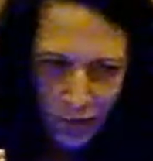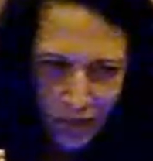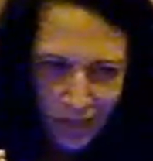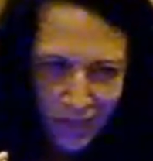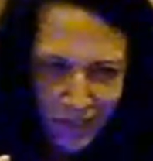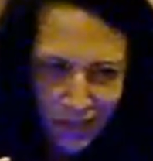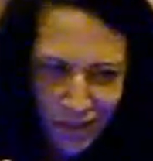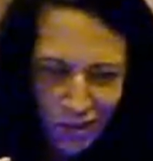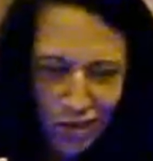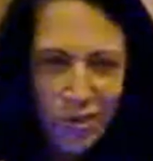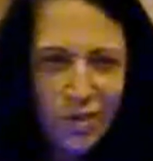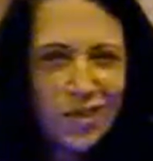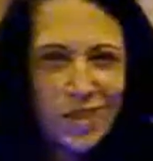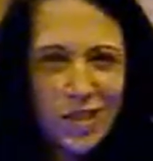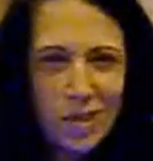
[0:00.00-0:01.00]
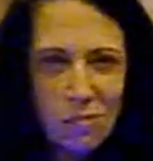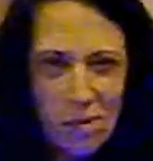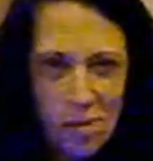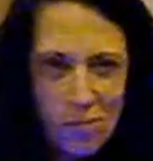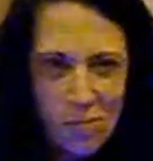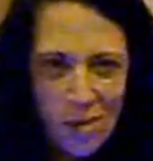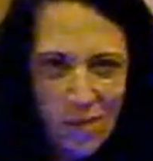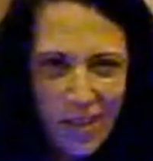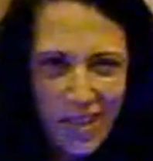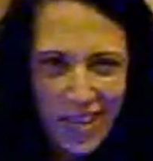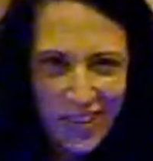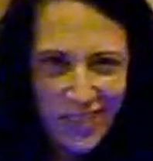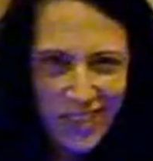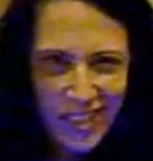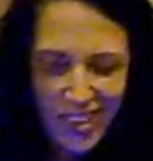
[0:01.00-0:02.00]
to install the sump pump in my house,
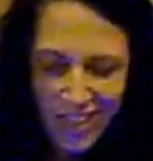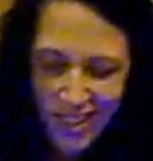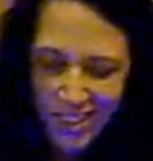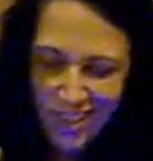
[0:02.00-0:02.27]
actually,